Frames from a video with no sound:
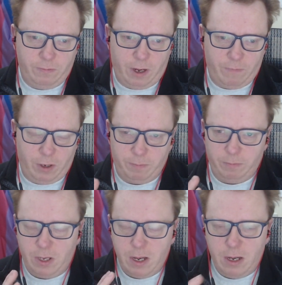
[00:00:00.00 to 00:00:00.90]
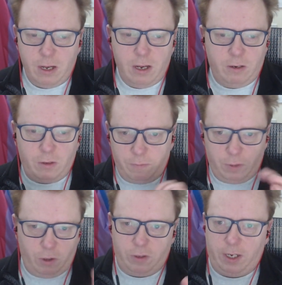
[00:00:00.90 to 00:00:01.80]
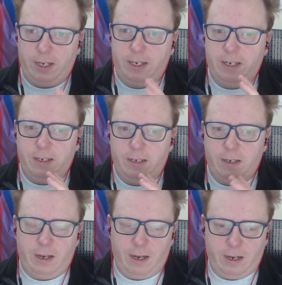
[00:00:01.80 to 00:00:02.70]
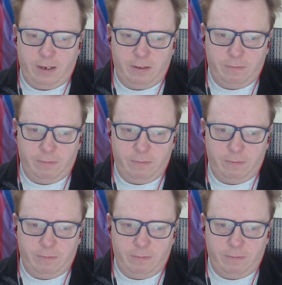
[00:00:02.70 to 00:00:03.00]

uh, running, doing music, uh,